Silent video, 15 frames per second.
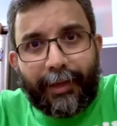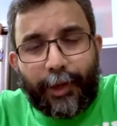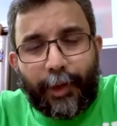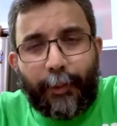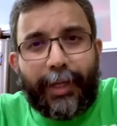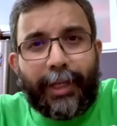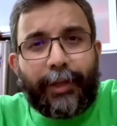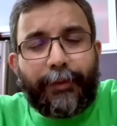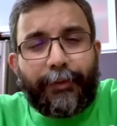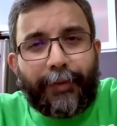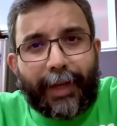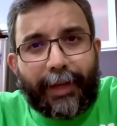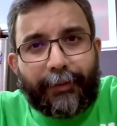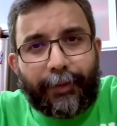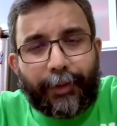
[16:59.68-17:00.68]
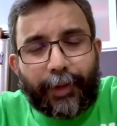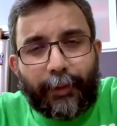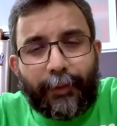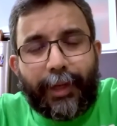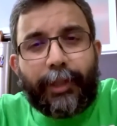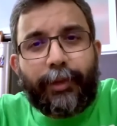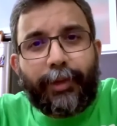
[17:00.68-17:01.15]
you're willing to fight for, you're
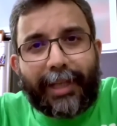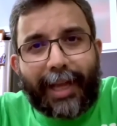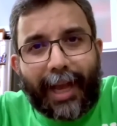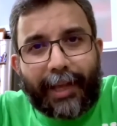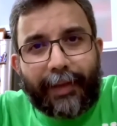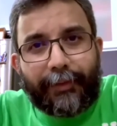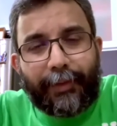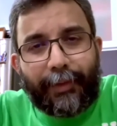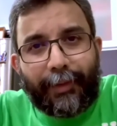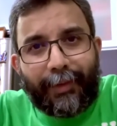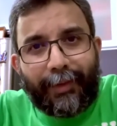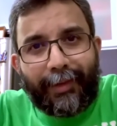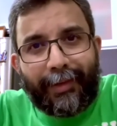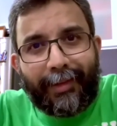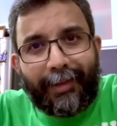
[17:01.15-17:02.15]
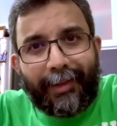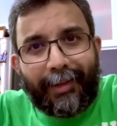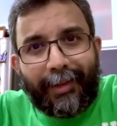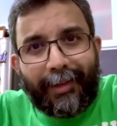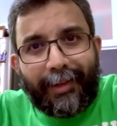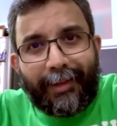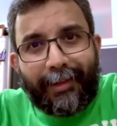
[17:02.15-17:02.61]
willing to die for.
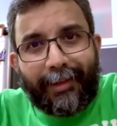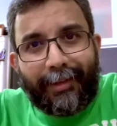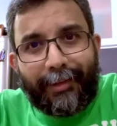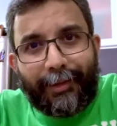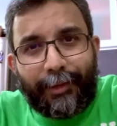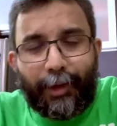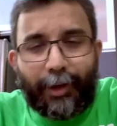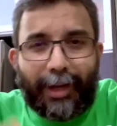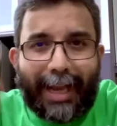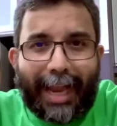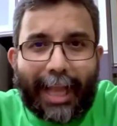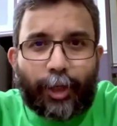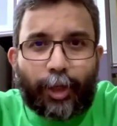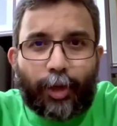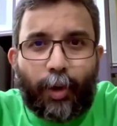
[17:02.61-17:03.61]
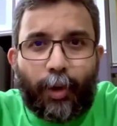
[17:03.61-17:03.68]
You got to latch